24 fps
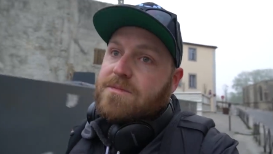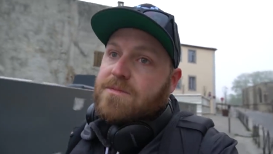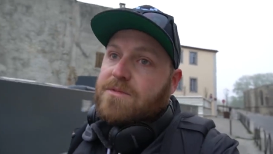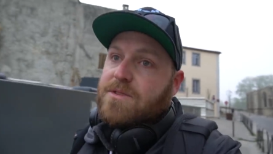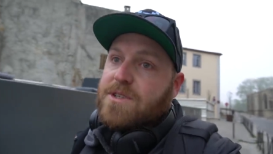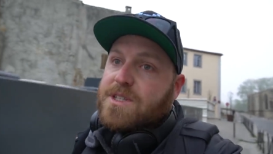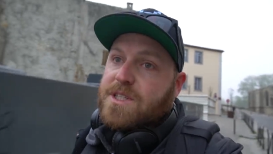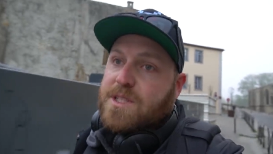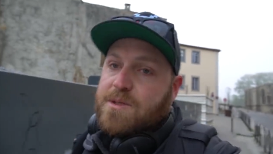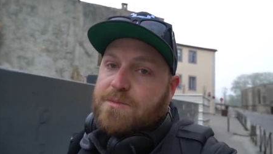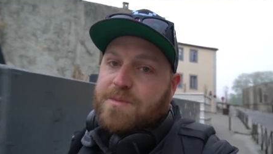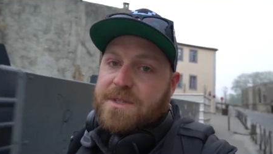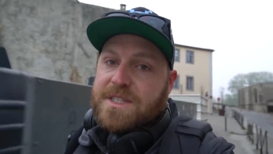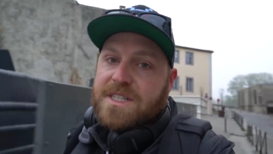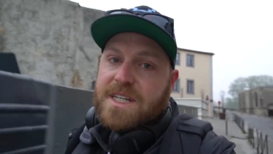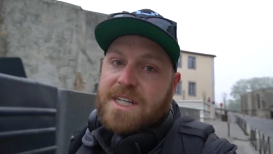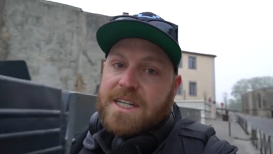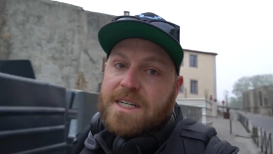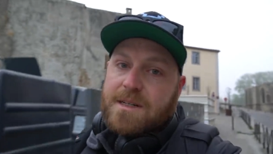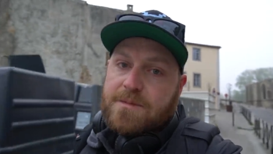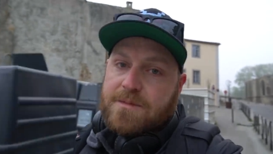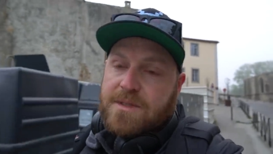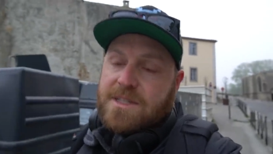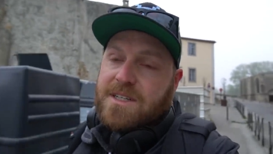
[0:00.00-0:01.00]
Risk be
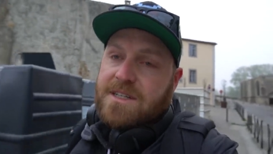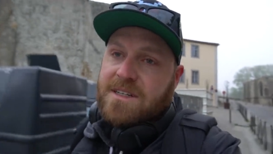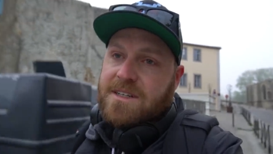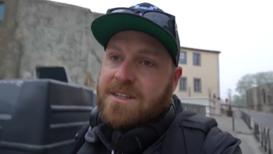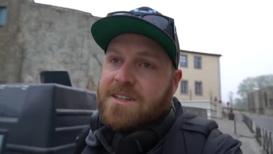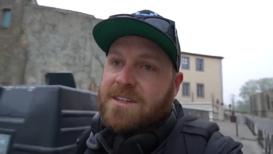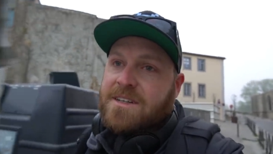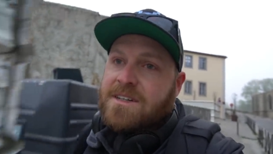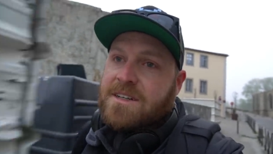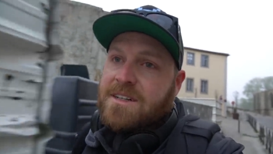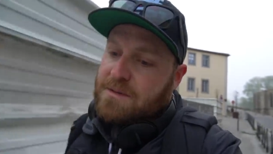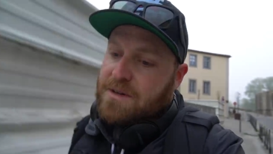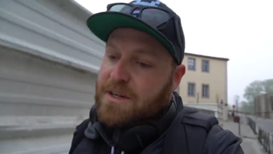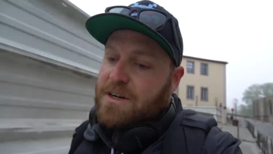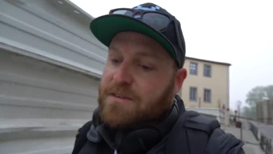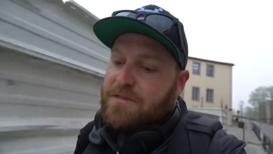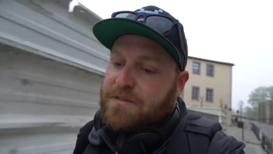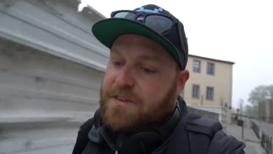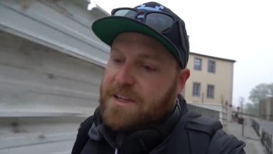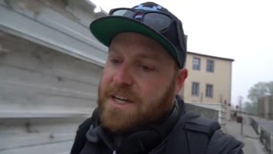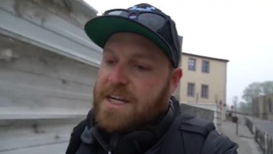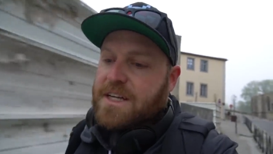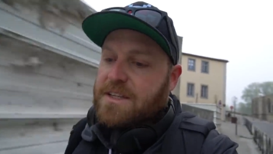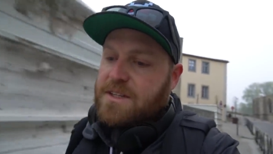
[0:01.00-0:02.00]
damned. I'm gonna
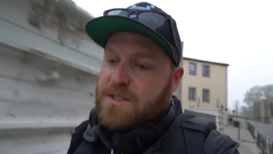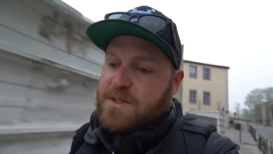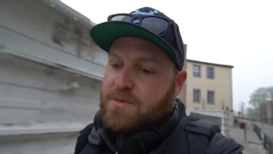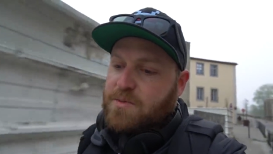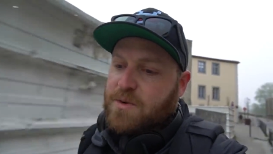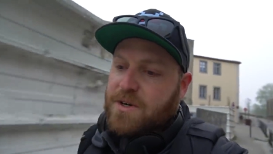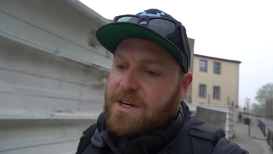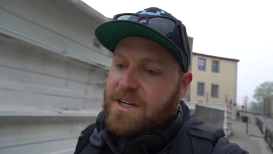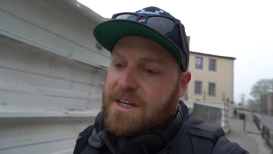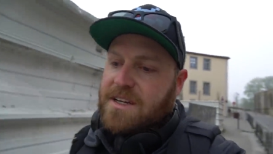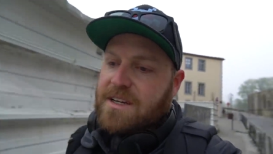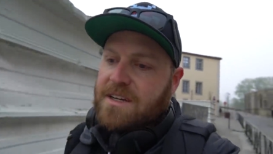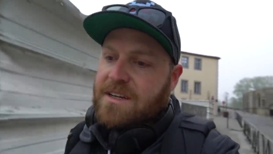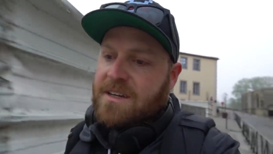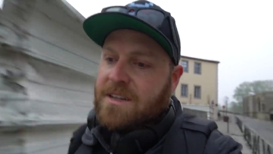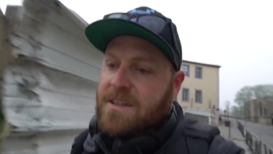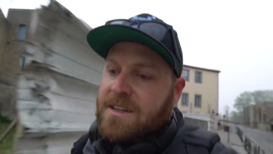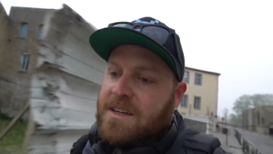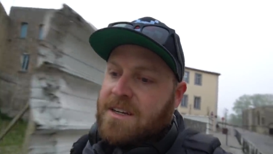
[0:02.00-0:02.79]
fly it this morning.